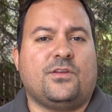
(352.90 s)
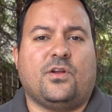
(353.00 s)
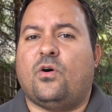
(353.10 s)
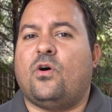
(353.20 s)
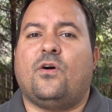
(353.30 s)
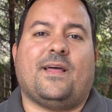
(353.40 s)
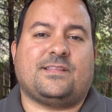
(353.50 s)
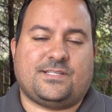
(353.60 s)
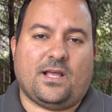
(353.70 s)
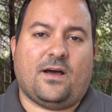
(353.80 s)
all
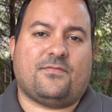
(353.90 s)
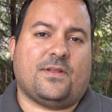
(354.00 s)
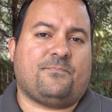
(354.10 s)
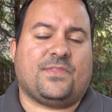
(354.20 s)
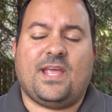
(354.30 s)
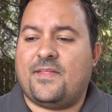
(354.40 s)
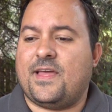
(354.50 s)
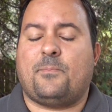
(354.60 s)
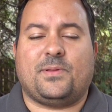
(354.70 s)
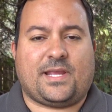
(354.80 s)
that stuff. And yeah, the
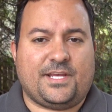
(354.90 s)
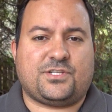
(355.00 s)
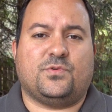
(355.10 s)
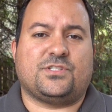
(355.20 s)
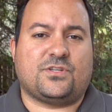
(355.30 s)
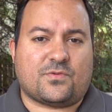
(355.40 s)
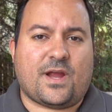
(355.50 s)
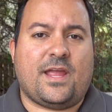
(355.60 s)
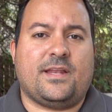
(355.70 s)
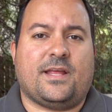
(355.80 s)
application was
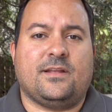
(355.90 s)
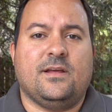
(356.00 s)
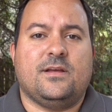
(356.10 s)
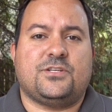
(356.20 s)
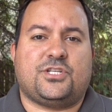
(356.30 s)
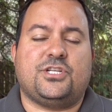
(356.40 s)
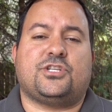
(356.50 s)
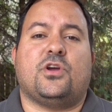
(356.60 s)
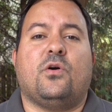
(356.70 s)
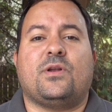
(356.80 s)
great, and she
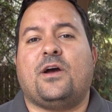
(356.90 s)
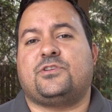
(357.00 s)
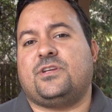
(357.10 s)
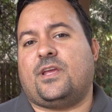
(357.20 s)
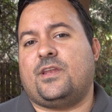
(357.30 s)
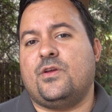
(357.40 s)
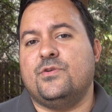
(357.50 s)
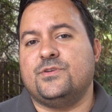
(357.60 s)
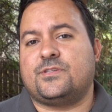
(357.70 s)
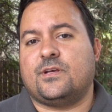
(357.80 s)
showed how she can
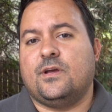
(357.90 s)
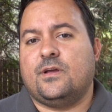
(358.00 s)
use